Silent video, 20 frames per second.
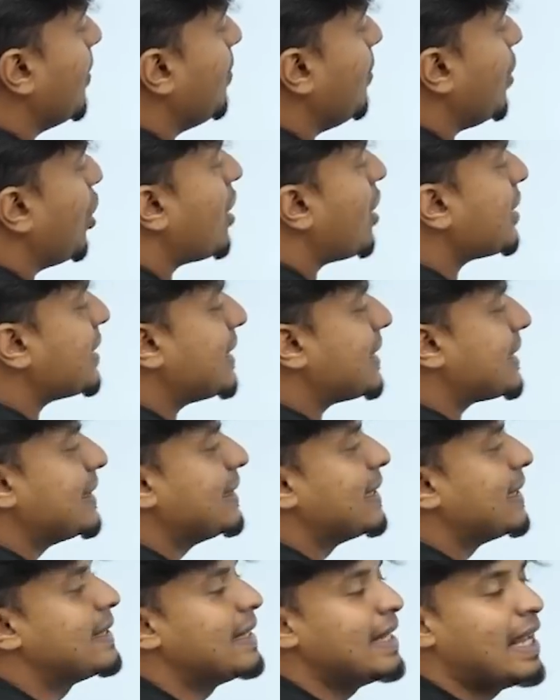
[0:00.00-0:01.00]
because it's in
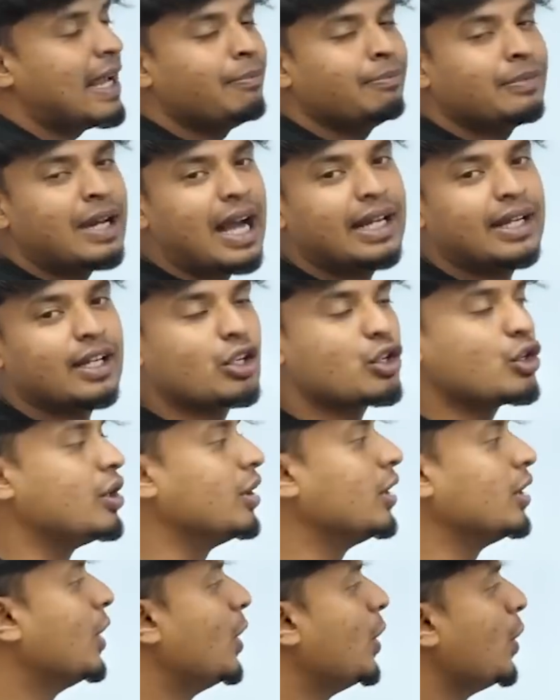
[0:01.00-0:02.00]
the same
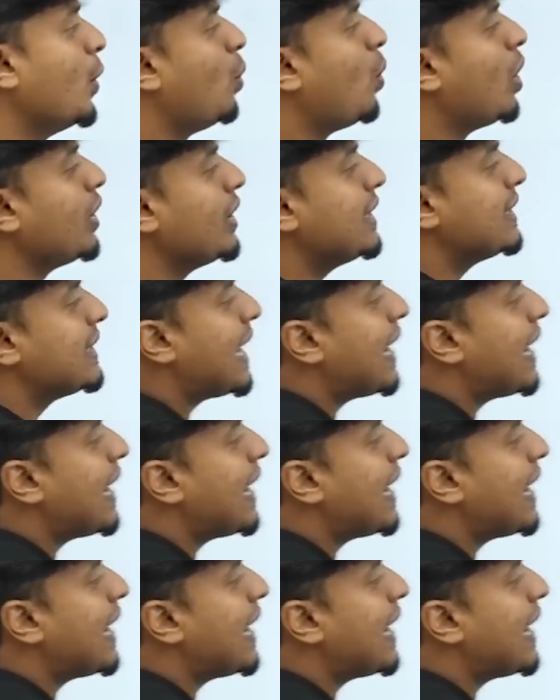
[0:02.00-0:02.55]
direction. What is